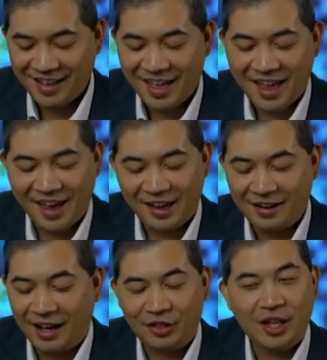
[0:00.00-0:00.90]
And
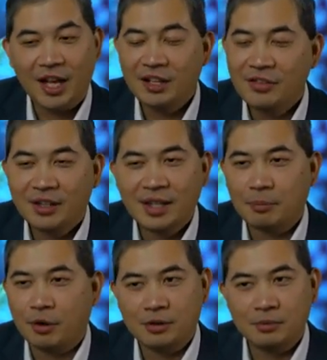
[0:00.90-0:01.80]
at the end of it, that
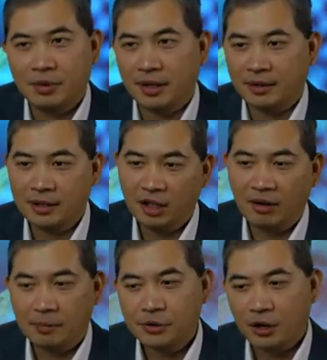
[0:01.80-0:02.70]
person would be like, you know,
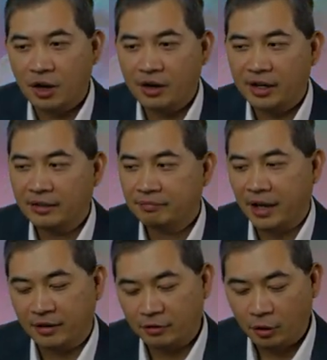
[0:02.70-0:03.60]
I'm sorry.
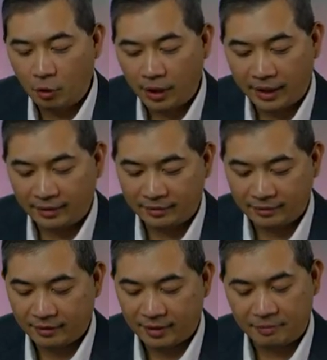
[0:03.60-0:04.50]
I don't know why
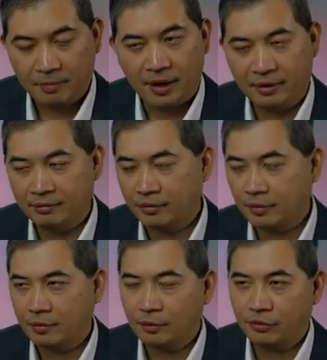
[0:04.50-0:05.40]
I, I
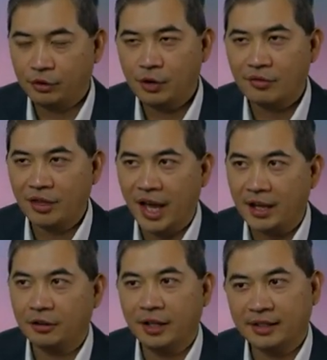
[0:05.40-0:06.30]
flew off the
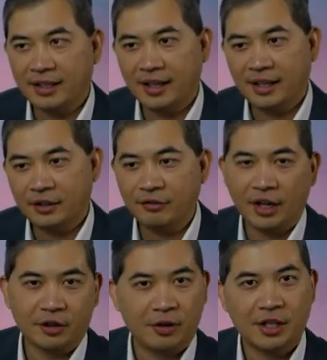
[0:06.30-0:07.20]
handle like that. You've got
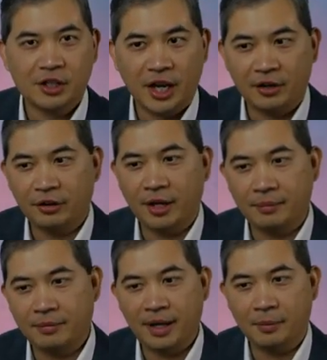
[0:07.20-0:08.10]
a great channel. i
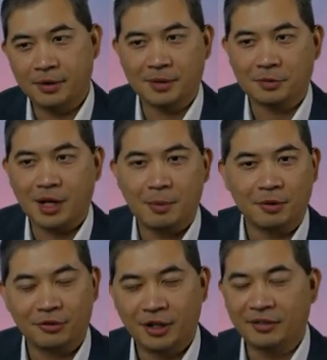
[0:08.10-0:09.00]
will be a subscriber
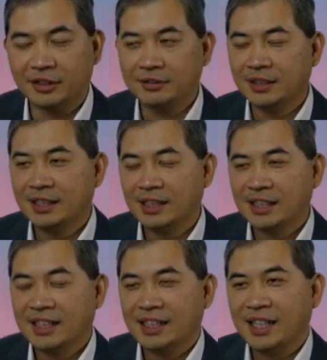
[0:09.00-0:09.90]
forever.
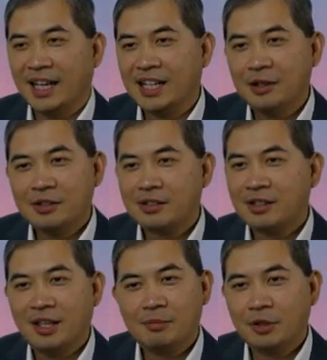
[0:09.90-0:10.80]
And he would just
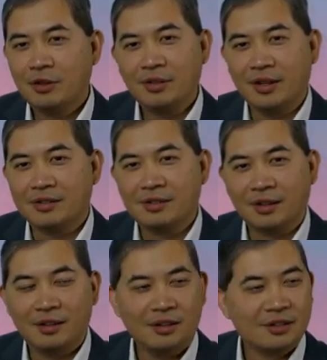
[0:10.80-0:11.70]
keep doing this,
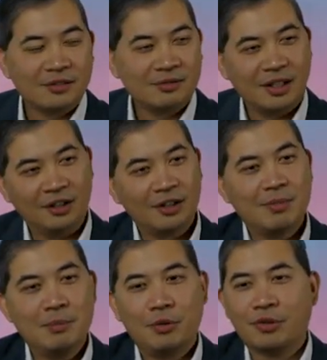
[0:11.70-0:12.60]
like, you know, just killing
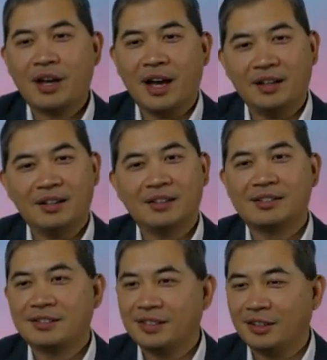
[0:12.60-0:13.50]
people with
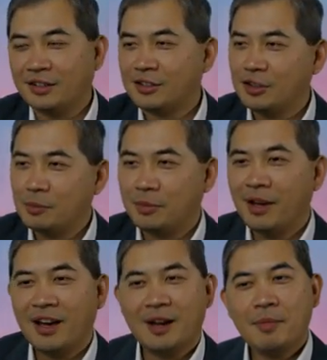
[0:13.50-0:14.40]
kindness, you know, like super.
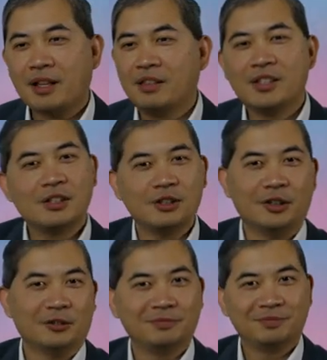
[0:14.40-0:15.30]
And I'm like, listen, dude,